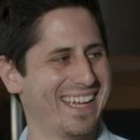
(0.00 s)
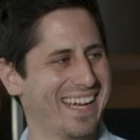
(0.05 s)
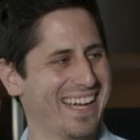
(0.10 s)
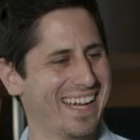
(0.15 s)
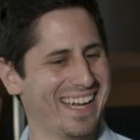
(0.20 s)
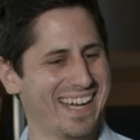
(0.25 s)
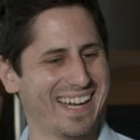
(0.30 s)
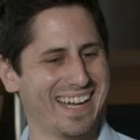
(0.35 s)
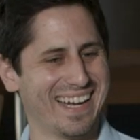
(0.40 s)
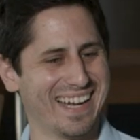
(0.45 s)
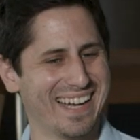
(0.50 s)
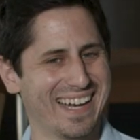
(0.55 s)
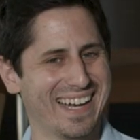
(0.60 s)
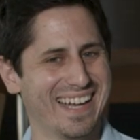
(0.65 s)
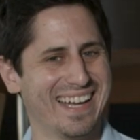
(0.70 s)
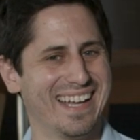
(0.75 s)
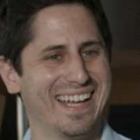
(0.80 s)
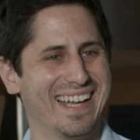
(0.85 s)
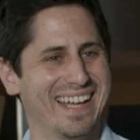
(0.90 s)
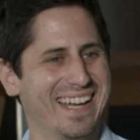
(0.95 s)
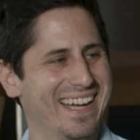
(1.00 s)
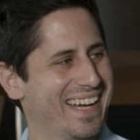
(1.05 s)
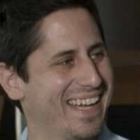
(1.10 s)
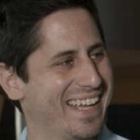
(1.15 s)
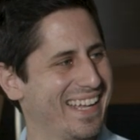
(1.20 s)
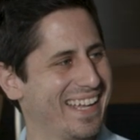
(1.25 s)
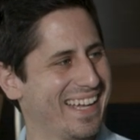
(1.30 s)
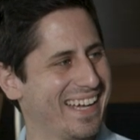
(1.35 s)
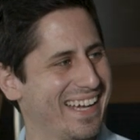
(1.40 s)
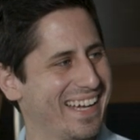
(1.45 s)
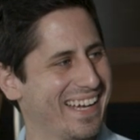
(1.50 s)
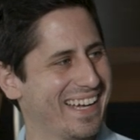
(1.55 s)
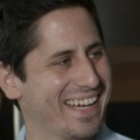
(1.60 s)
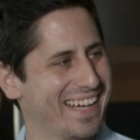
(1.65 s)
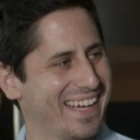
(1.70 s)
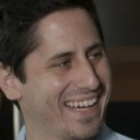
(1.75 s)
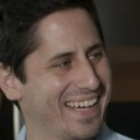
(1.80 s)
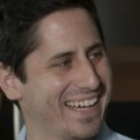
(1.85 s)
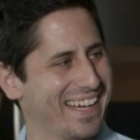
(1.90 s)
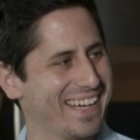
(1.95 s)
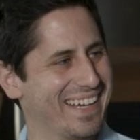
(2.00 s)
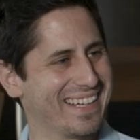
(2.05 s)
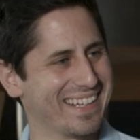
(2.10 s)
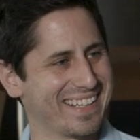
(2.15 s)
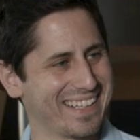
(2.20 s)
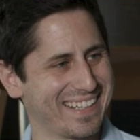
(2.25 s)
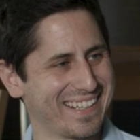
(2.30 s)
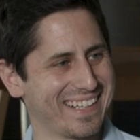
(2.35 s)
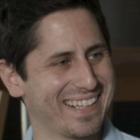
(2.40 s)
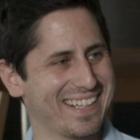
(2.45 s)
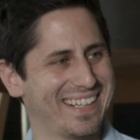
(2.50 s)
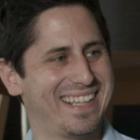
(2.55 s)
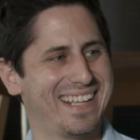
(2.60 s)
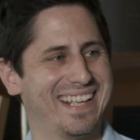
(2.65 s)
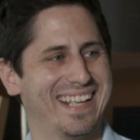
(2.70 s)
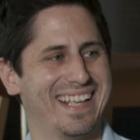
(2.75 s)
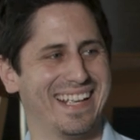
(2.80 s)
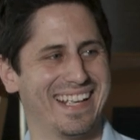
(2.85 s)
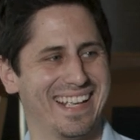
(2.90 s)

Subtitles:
(not speaking)